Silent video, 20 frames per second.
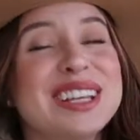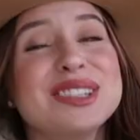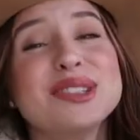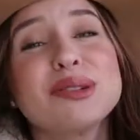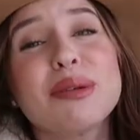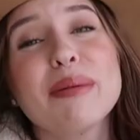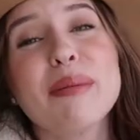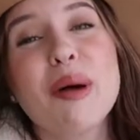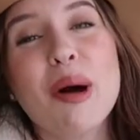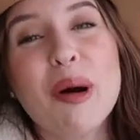
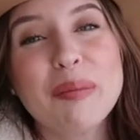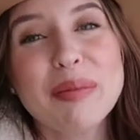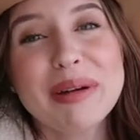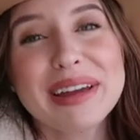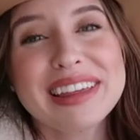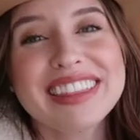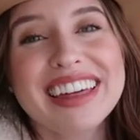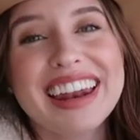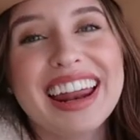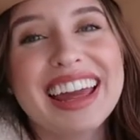So I'm
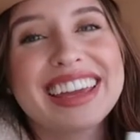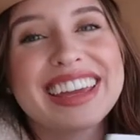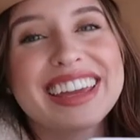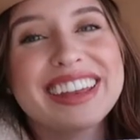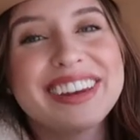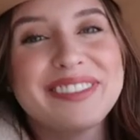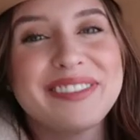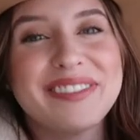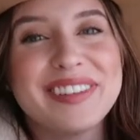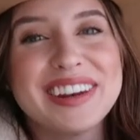hoping that I
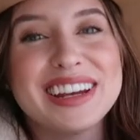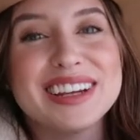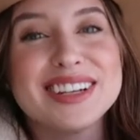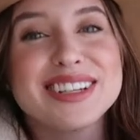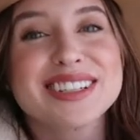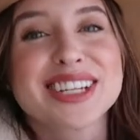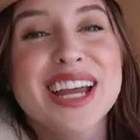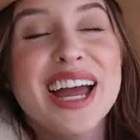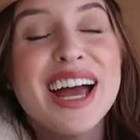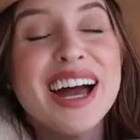can
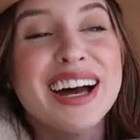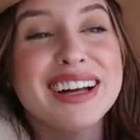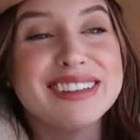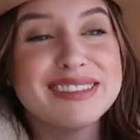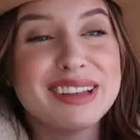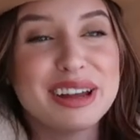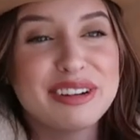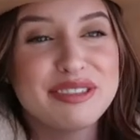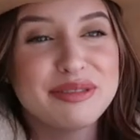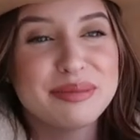finish a
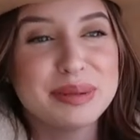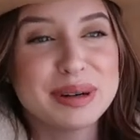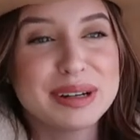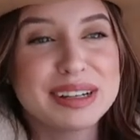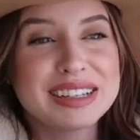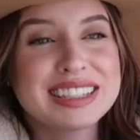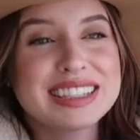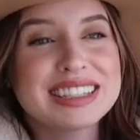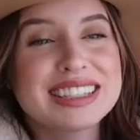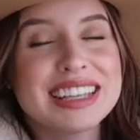lot of
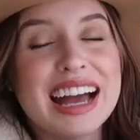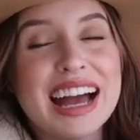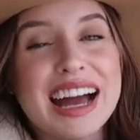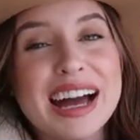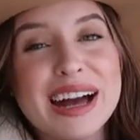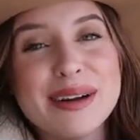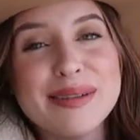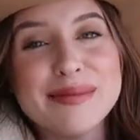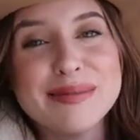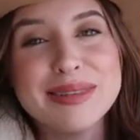books
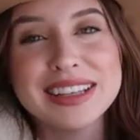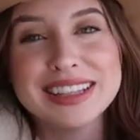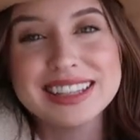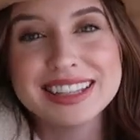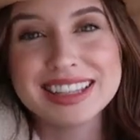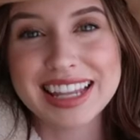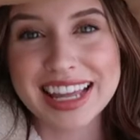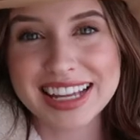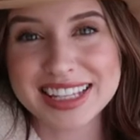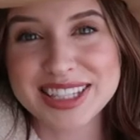
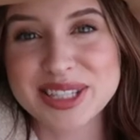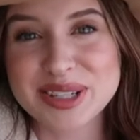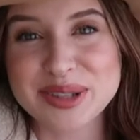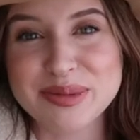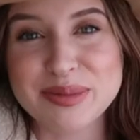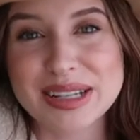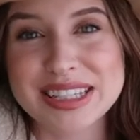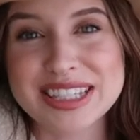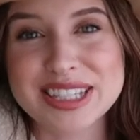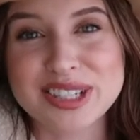these next
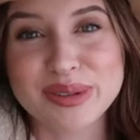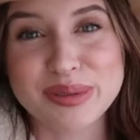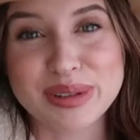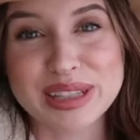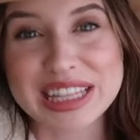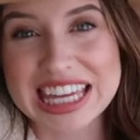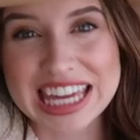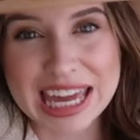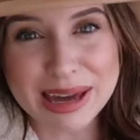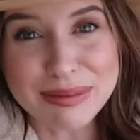2 months to
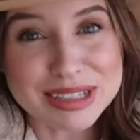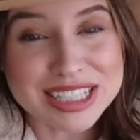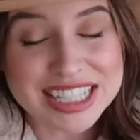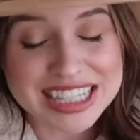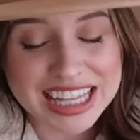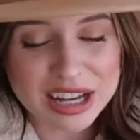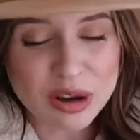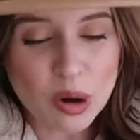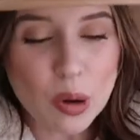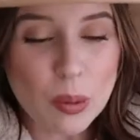really get me
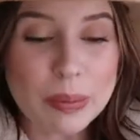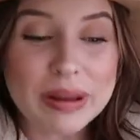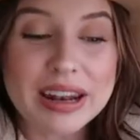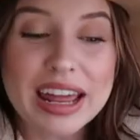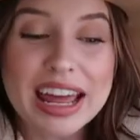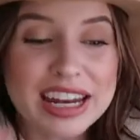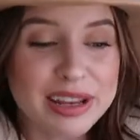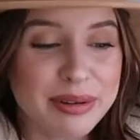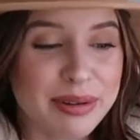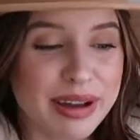to that goal. But
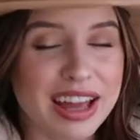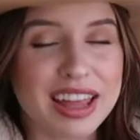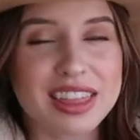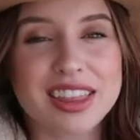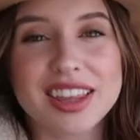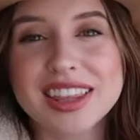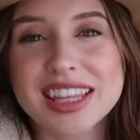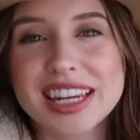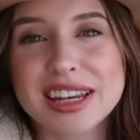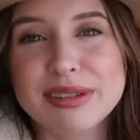anyway, I
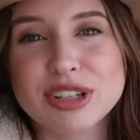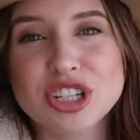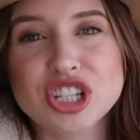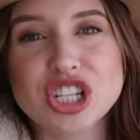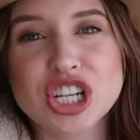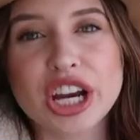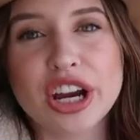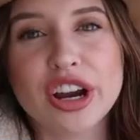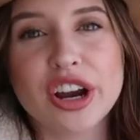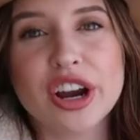thought that I would
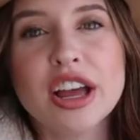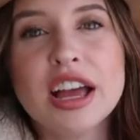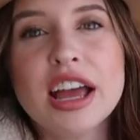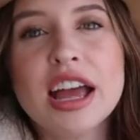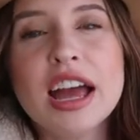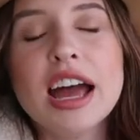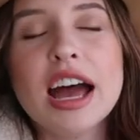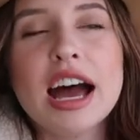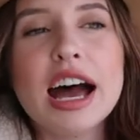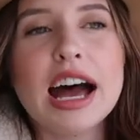share
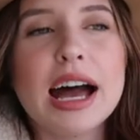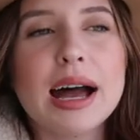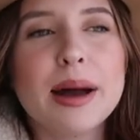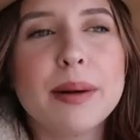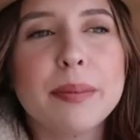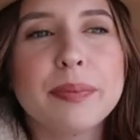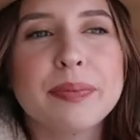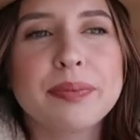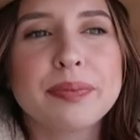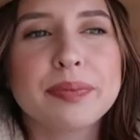
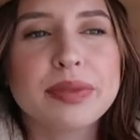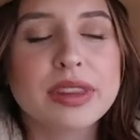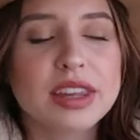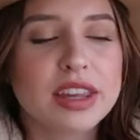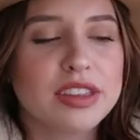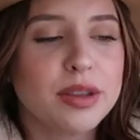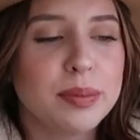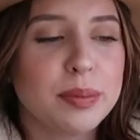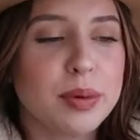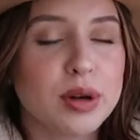
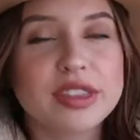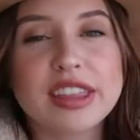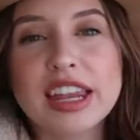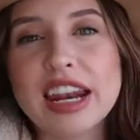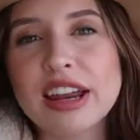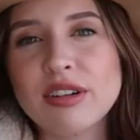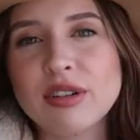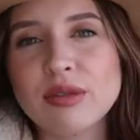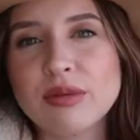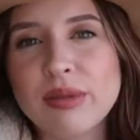the book
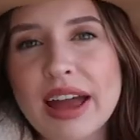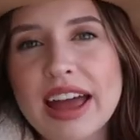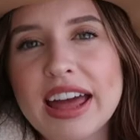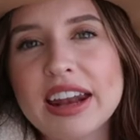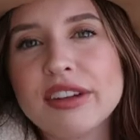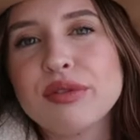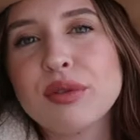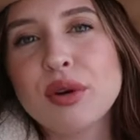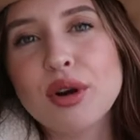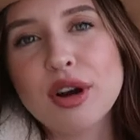that I
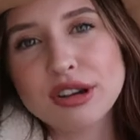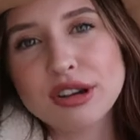read for